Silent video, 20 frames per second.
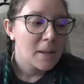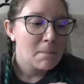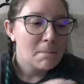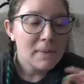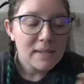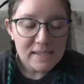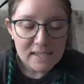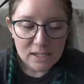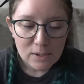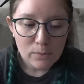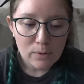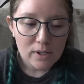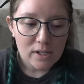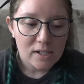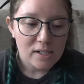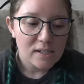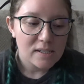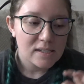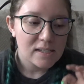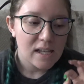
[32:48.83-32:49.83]
missing
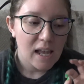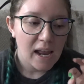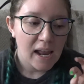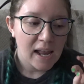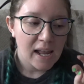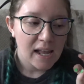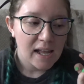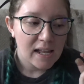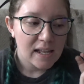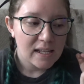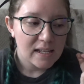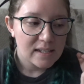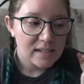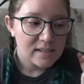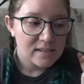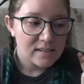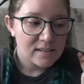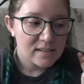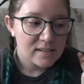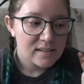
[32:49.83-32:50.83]
words
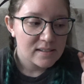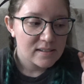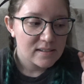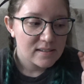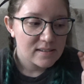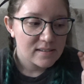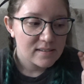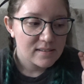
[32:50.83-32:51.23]
and